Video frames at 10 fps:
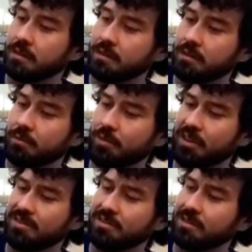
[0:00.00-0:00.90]

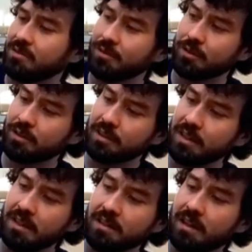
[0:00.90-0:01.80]
buttons feel
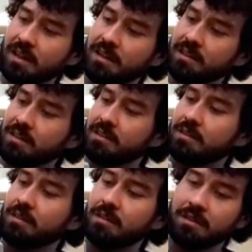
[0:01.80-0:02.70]
clicky and nice.
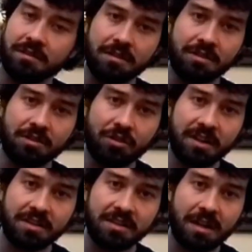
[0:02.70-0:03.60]
The disc
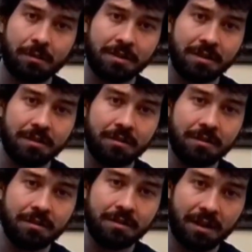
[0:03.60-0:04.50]
tray snaps in
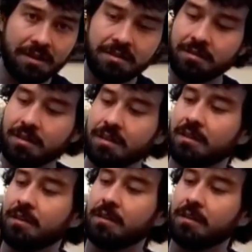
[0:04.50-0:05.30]
nicely.